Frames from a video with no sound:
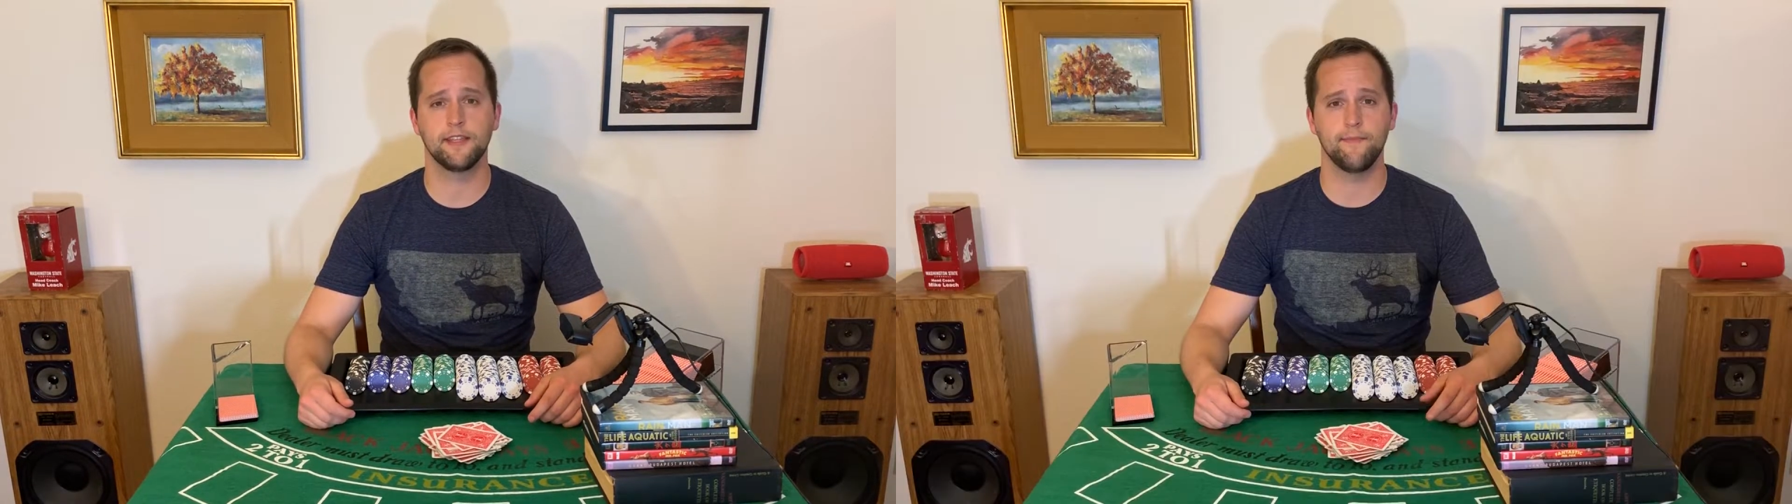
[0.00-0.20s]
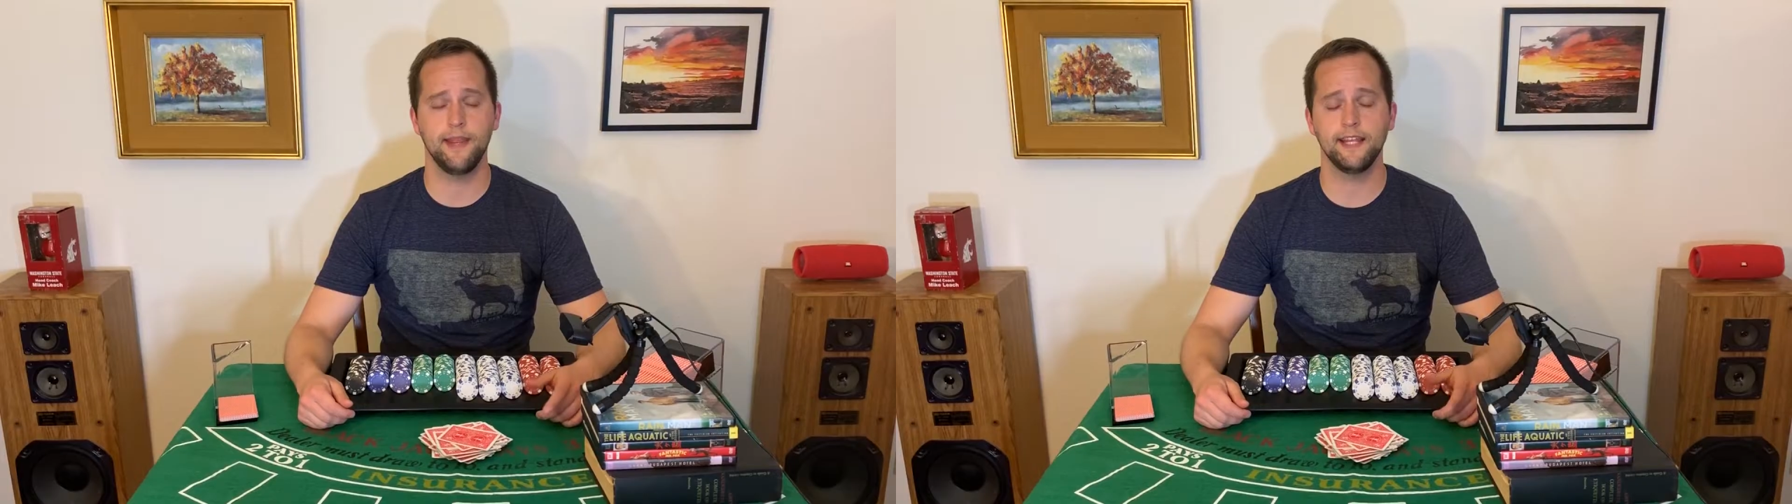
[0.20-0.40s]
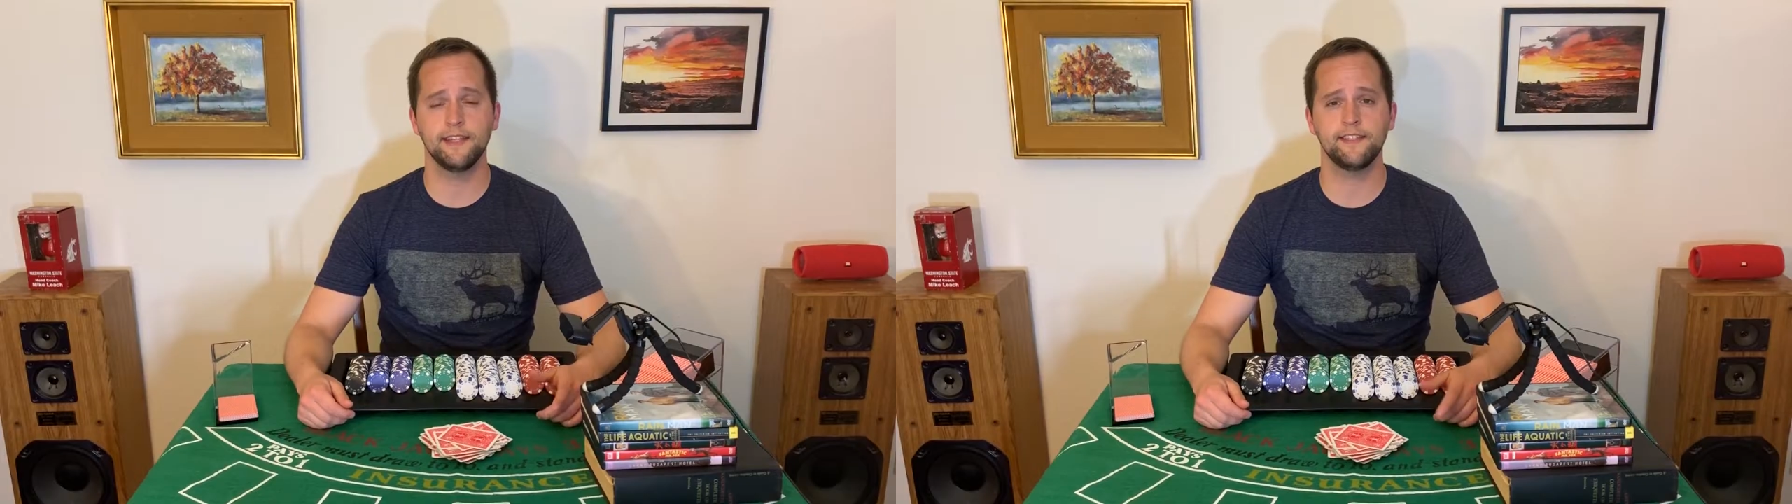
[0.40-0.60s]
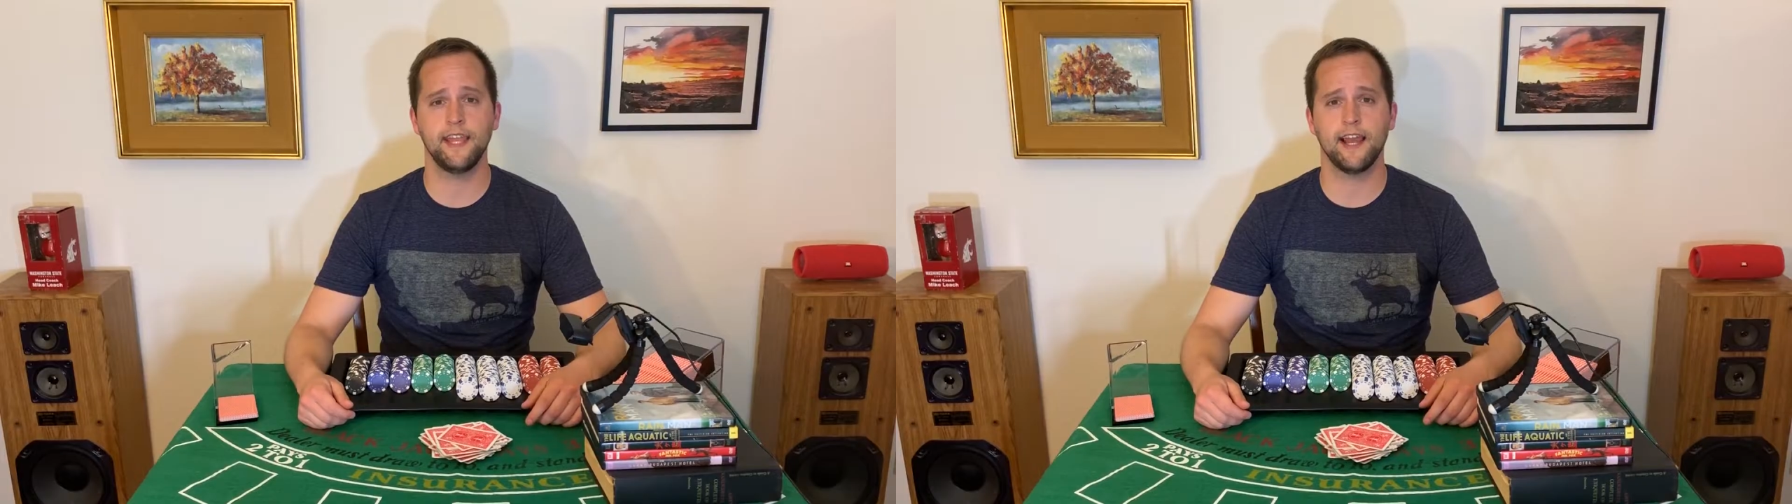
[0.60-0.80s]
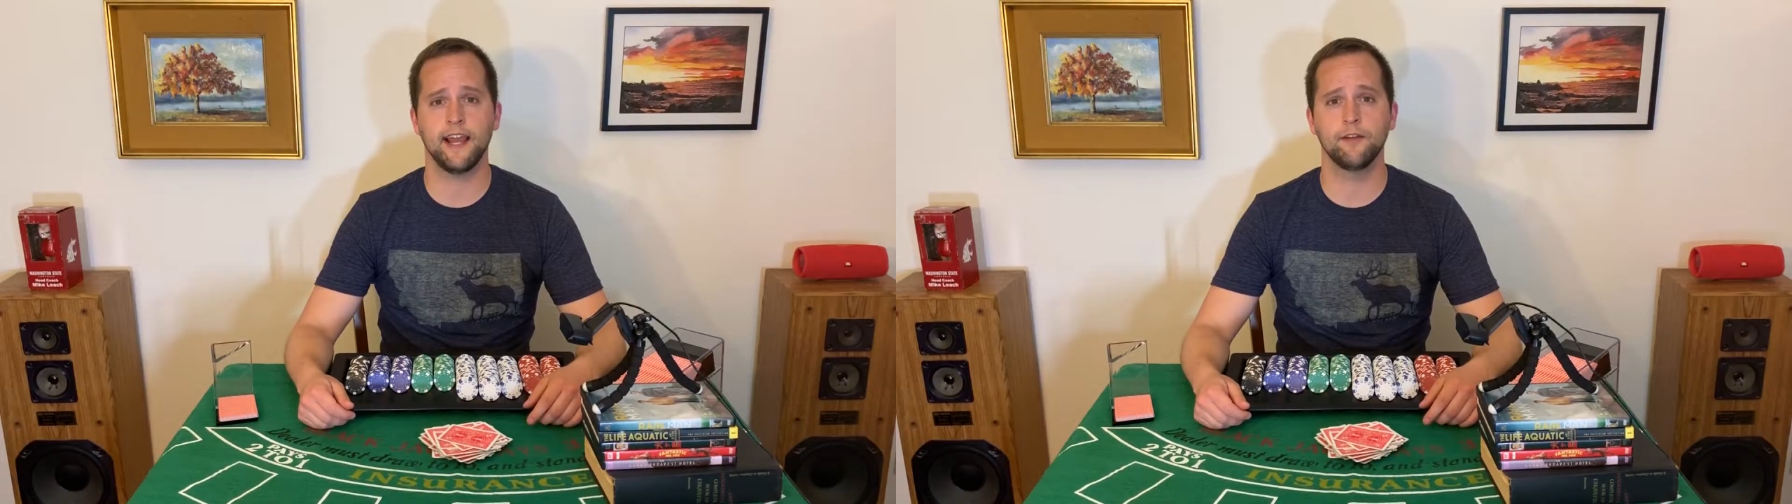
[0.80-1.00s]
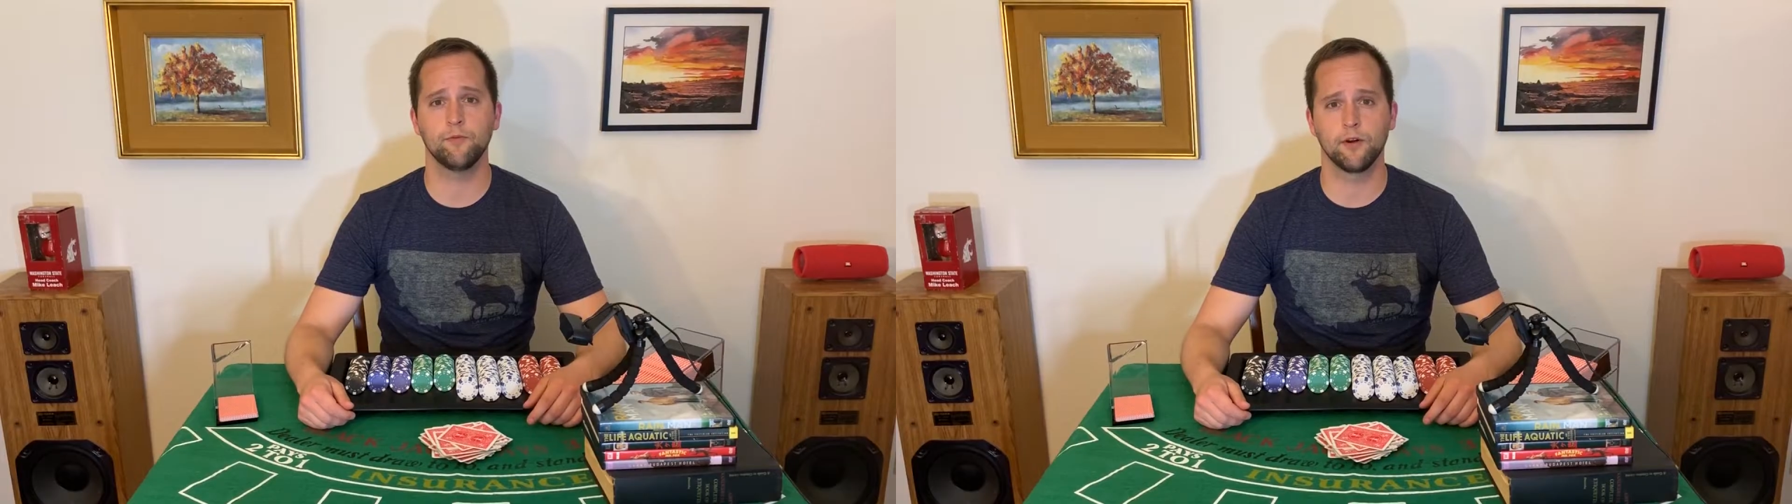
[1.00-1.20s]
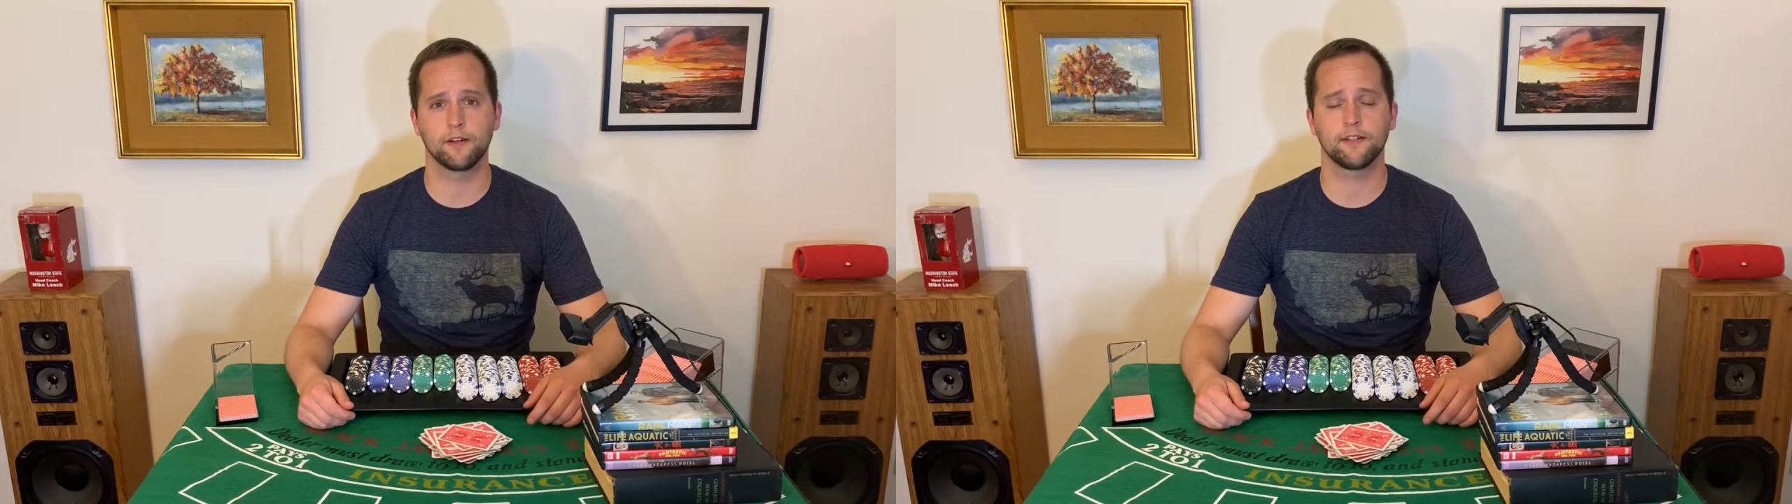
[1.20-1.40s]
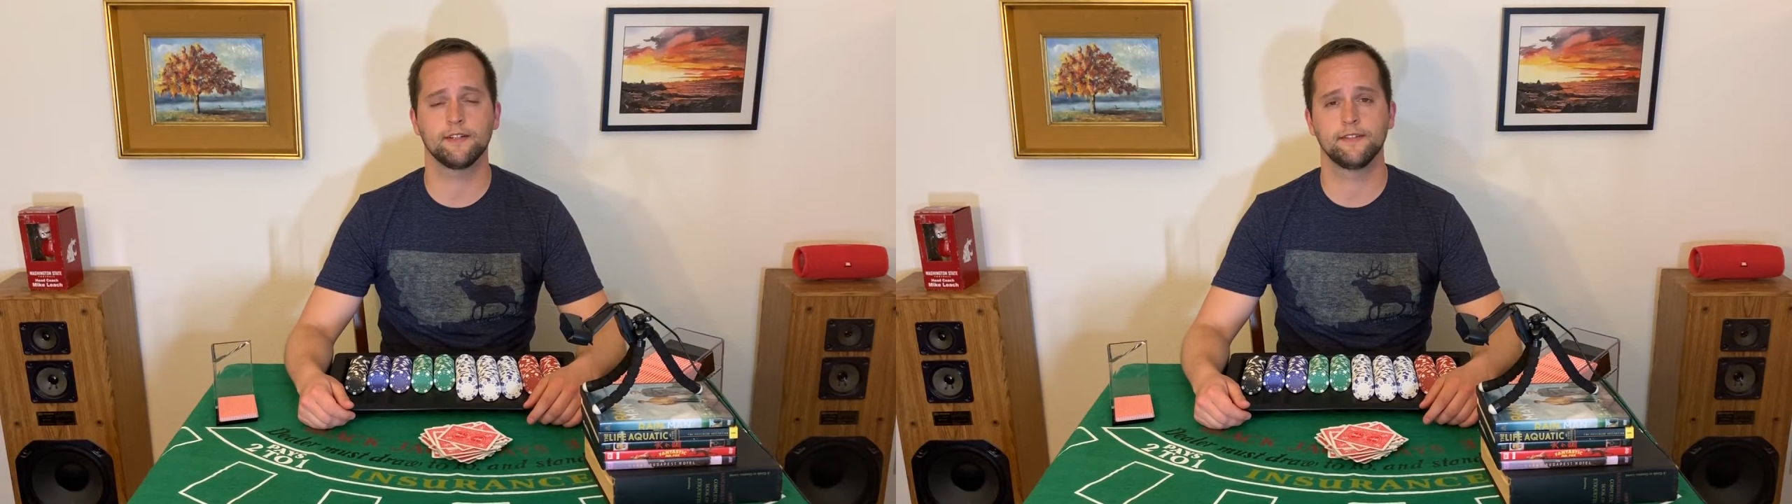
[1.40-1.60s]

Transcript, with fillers: that make this AI work.